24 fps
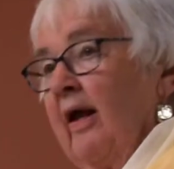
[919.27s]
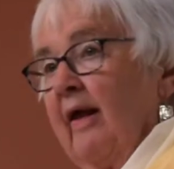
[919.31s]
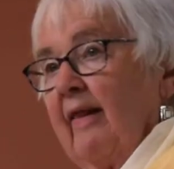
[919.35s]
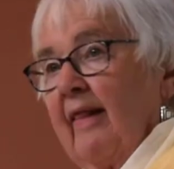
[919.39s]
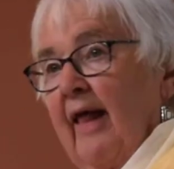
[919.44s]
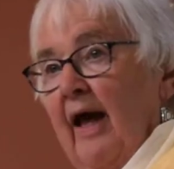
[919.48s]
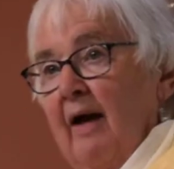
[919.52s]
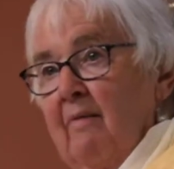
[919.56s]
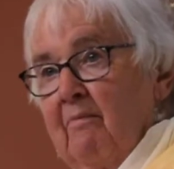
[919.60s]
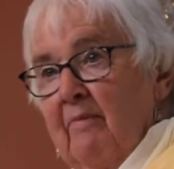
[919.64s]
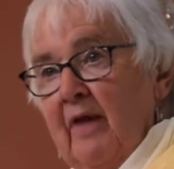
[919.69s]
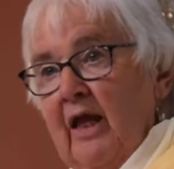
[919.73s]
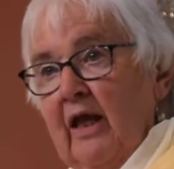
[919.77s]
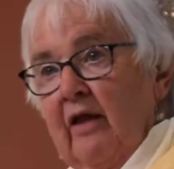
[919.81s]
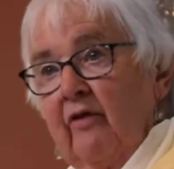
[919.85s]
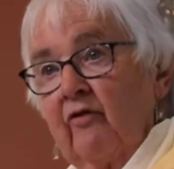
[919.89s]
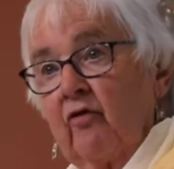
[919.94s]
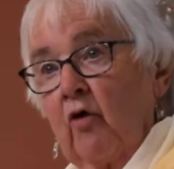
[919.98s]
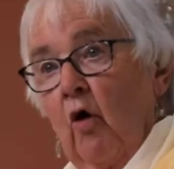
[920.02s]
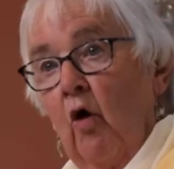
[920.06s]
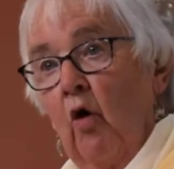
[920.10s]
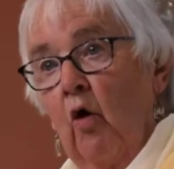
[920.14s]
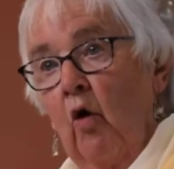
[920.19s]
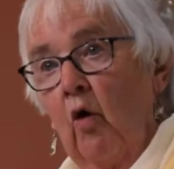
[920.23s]
That means
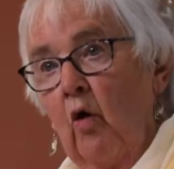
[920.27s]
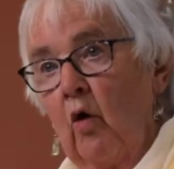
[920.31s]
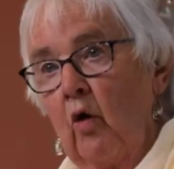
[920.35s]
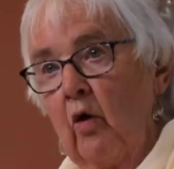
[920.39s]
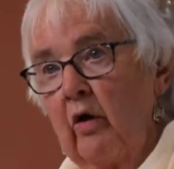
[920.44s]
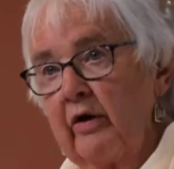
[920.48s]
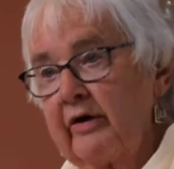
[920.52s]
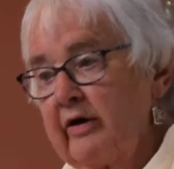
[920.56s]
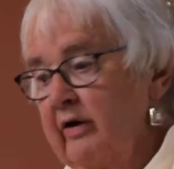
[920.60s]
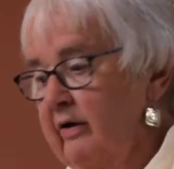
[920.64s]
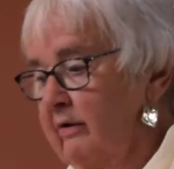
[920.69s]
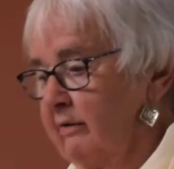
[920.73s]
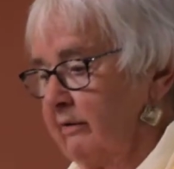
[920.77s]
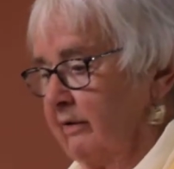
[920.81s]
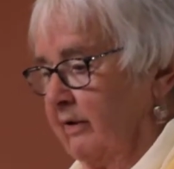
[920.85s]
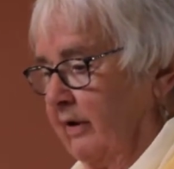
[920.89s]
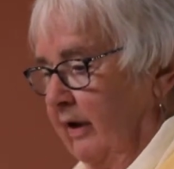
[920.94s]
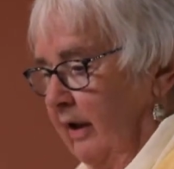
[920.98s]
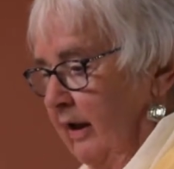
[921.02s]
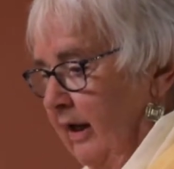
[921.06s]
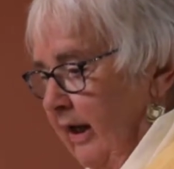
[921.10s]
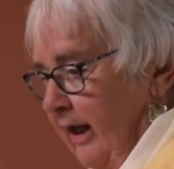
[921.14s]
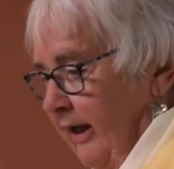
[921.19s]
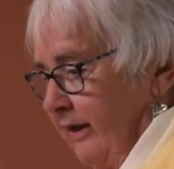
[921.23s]
old,
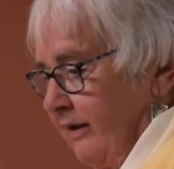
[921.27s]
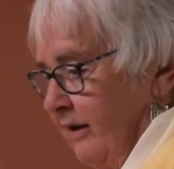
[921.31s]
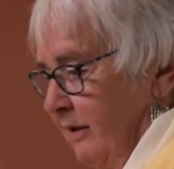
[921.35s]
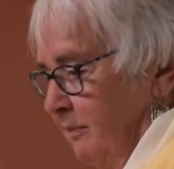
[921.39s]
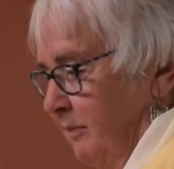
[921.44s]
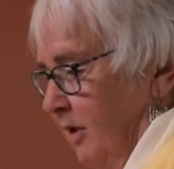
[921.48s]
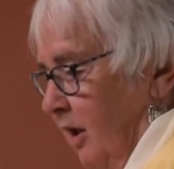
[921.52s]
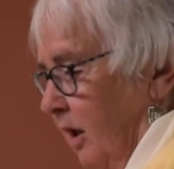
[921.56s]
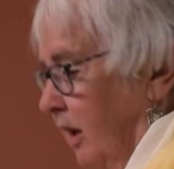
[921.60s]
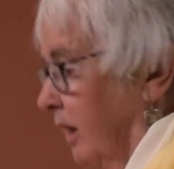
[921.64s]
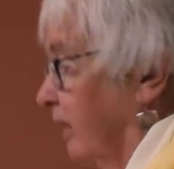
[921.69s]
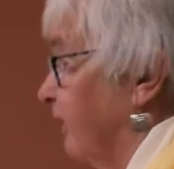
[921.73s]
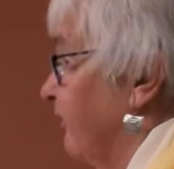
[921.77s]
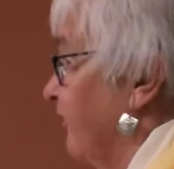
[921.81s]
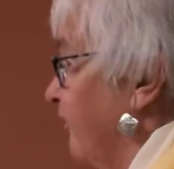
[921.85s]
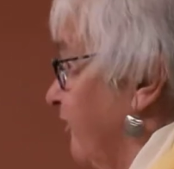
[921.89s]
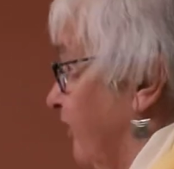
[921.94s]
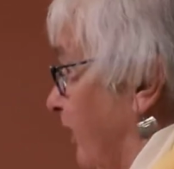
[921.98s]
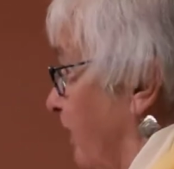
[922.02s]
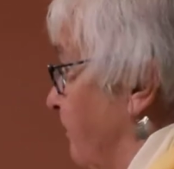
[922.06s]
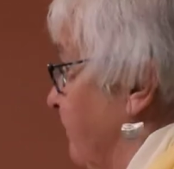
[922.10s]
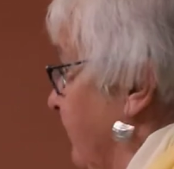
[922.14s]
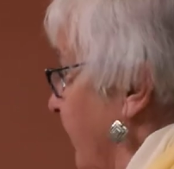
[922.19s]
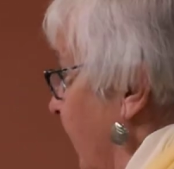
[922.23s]
collectible,
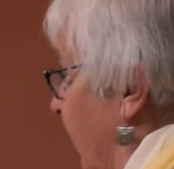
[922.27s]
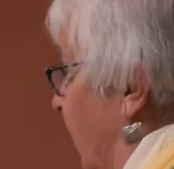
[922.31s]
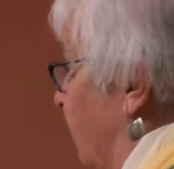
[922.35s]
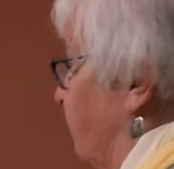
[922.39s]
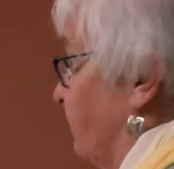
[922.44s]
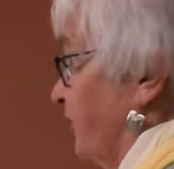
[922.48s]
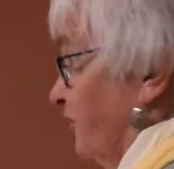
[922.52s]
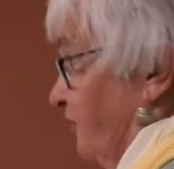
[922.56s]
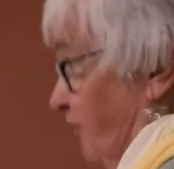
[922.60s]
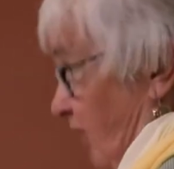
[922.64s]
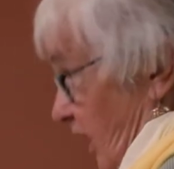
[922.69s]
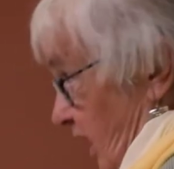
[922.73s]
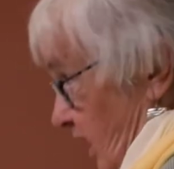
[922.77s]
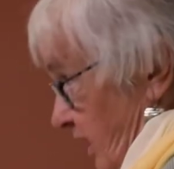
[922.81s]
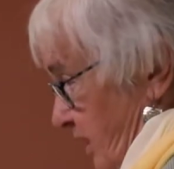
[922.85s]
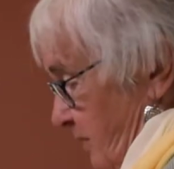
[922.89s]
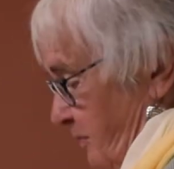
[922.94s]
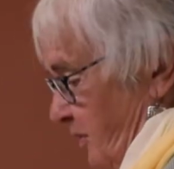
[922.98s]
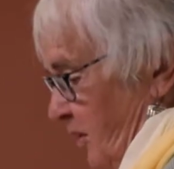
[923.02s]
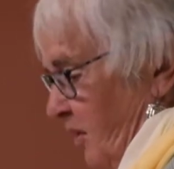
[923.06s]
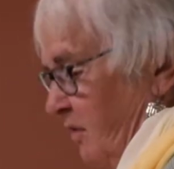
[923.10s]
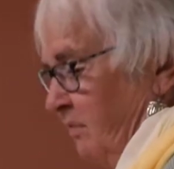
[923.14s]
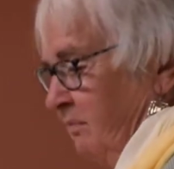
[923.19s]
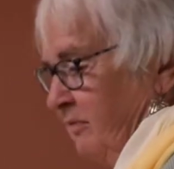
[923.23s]
sometimes
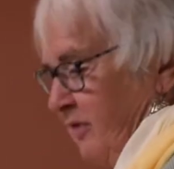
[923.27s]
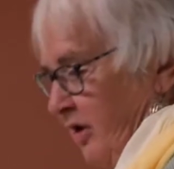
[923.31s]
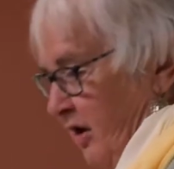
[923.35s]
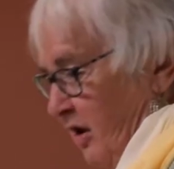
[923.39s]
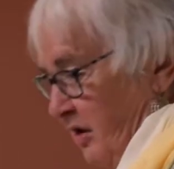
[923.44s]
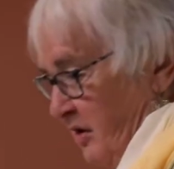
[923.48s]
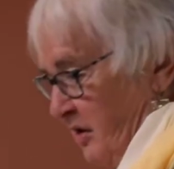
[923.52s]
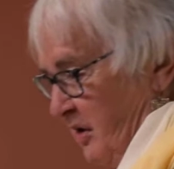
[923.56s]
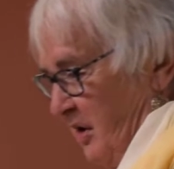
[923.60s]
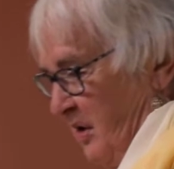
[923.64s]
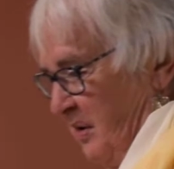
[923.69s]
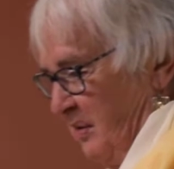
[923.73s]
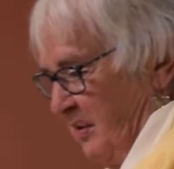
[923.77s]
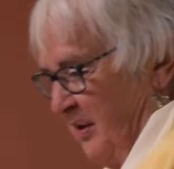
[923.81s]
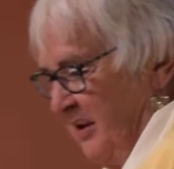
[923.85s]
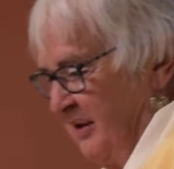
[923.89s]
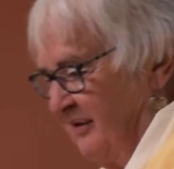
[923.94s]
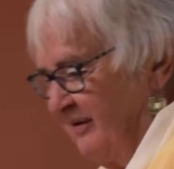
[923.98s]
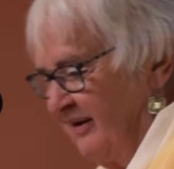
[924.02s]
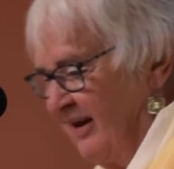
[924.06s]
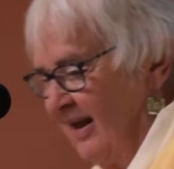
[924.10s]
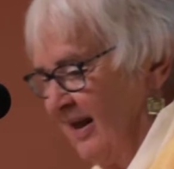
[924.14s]
valuable, not always,